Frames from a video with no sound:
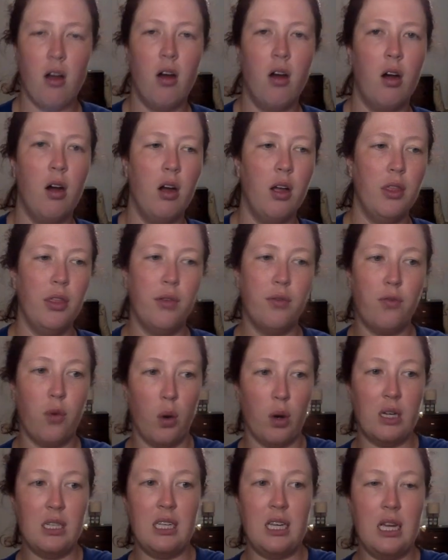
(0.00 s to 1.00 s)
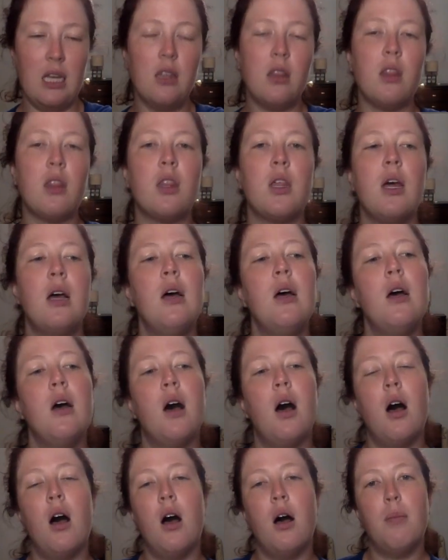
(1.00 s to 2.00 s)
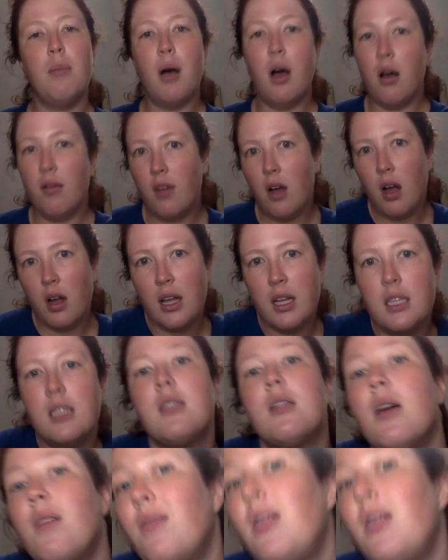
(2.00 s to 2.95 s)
on the 14th of August of